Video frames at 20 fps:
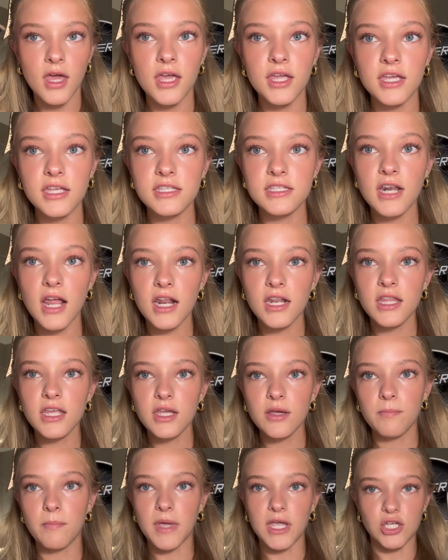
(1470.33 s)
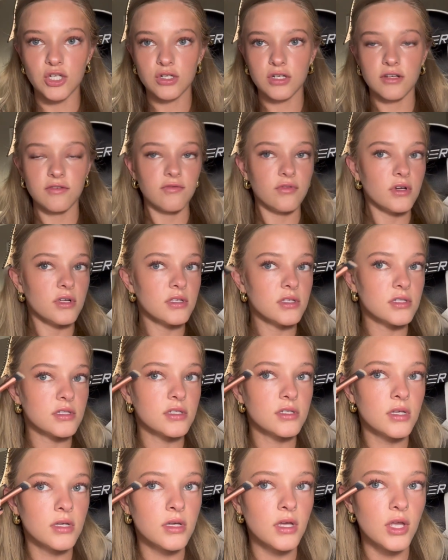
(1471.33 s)
It's not like a major difference,
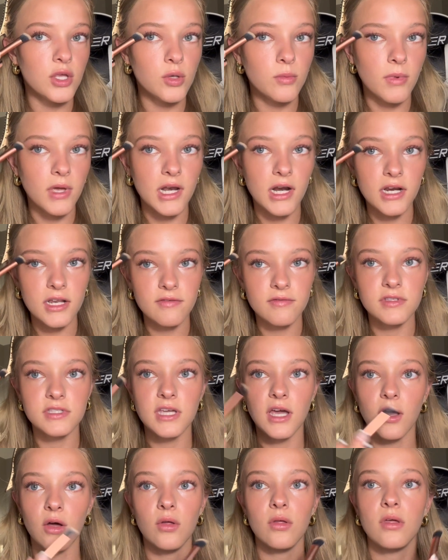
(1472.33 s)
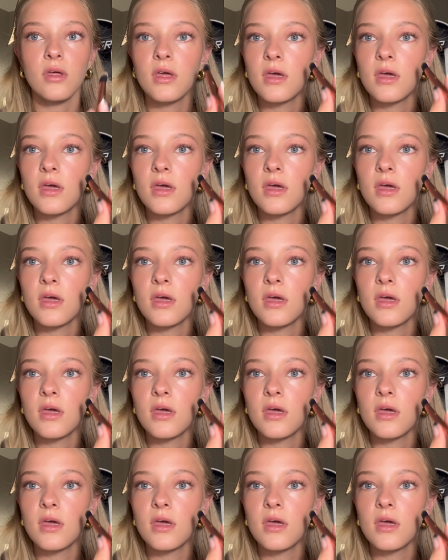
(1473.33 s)
and you may not even tell,